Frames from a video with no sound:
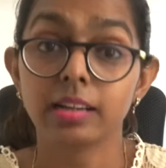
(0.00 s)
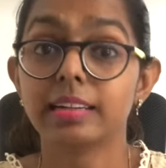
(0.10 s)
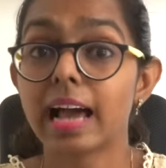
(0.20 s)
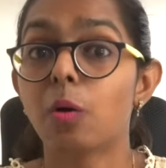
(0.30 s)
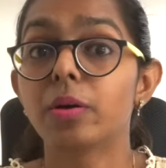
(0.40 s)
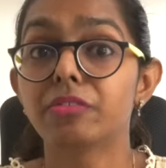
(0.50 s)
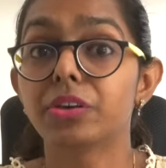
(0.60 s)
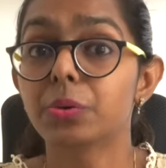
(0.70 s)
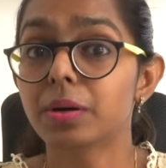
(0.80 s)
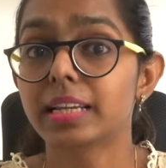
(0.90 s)
Now,
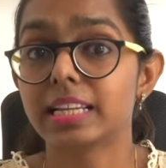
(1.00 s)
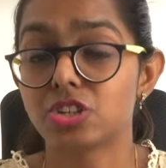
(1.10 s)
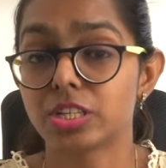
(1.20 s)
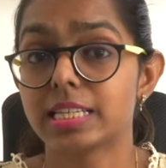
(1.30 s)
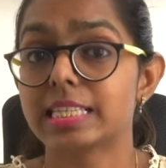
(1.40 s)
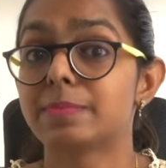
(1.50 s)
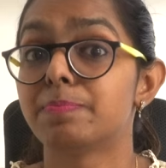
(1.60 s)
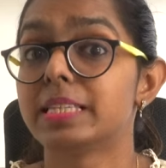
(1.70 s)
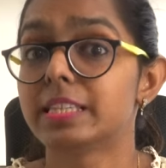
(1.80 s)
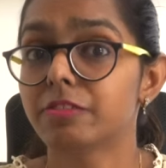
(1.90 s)
if you are interested
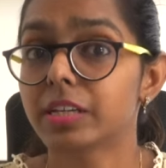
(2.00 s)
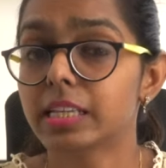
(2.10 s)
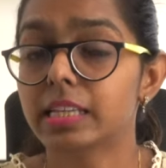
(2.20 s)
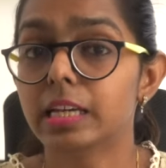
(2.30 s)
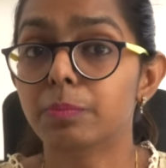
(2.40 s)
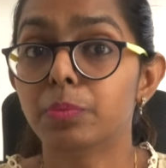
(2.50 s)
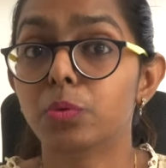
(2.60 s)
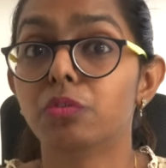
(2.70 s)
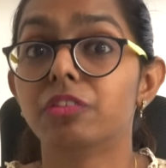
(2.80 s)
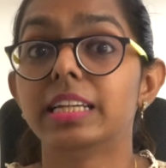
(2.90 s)
specifically in
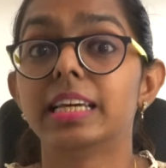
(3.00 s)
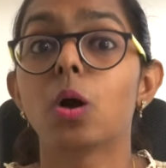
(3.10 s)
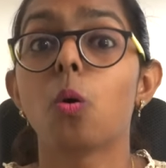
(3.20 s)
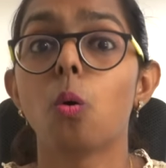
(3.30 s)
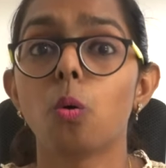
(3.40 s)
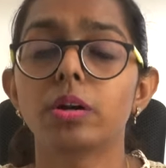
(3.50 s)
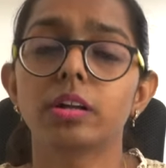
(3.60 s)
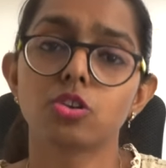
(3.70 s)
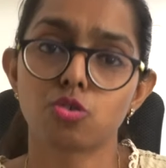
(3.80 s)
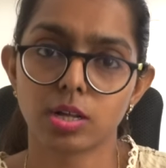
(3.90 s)
proofreading court
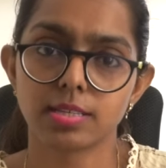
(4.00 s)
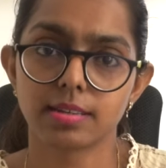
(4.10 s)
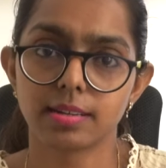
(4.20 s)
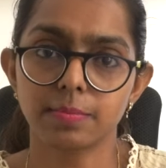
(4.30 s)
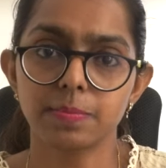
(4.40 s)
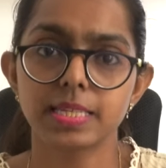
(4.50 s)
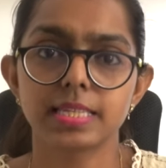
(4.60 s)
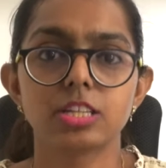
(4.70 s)
transcripts,